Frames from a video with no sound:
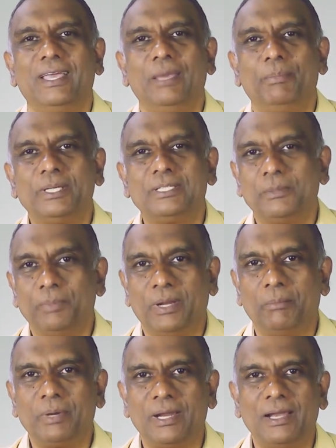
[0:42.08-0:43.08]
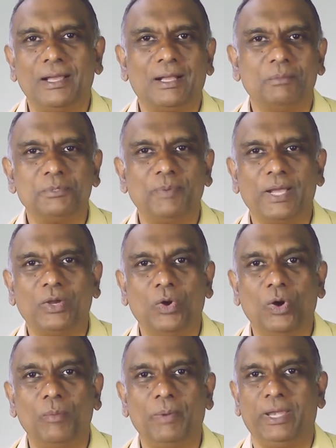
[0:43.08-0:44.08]
He picks up an umbrella, comes back
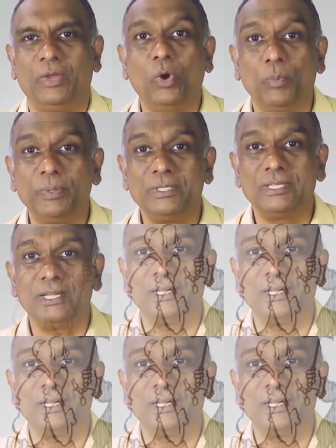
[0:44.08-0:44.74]
home and he opens